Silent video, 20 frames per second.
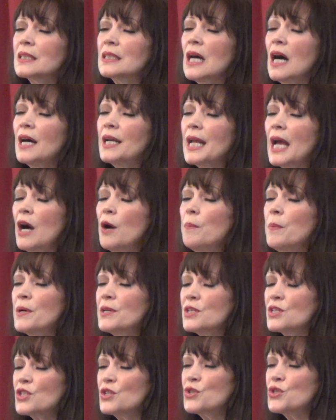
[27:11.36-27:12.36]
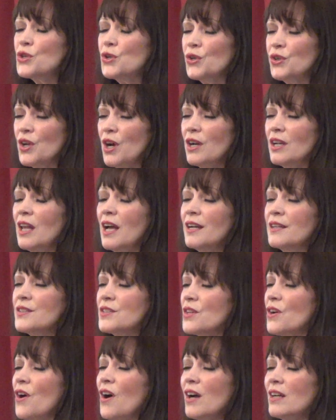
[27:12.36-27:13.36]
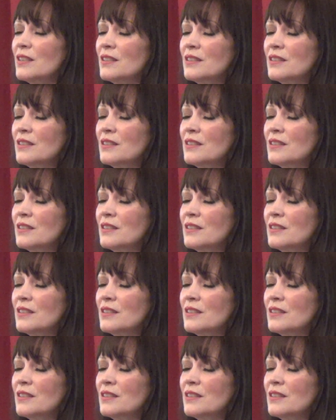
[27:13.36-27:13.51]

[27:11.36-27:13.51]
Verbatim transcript: God, help us to turn our lights on.